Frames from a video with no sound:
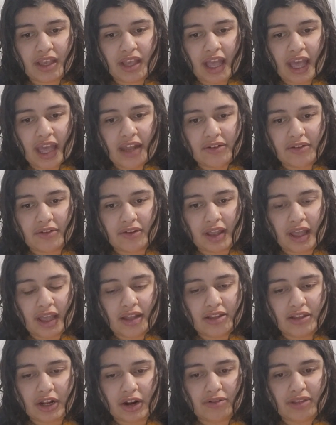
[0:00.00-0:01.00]
Henry,
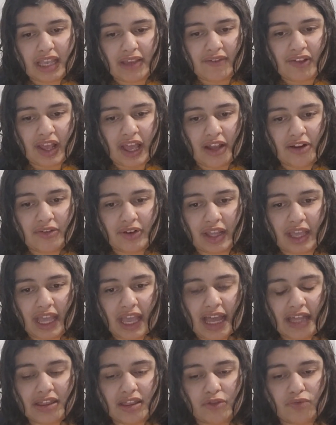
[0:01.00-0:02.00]
and, you know, David Henry
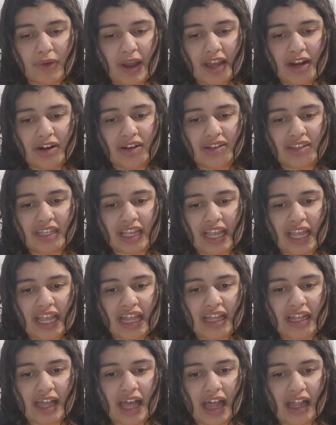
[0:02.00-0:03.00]
and the writers
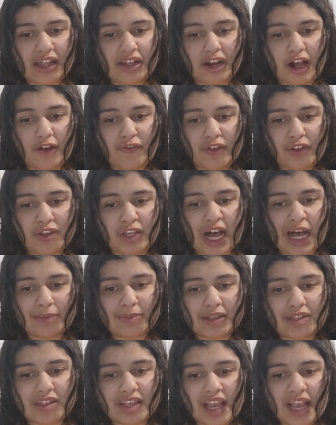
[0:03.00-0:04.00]
Elinoff and
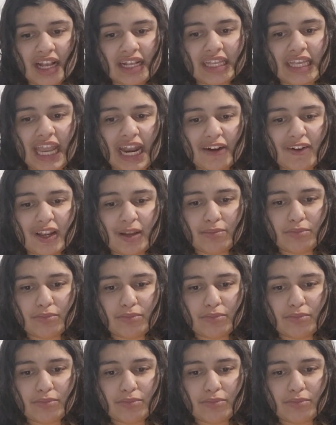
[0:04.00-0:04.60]
Thomas, Gary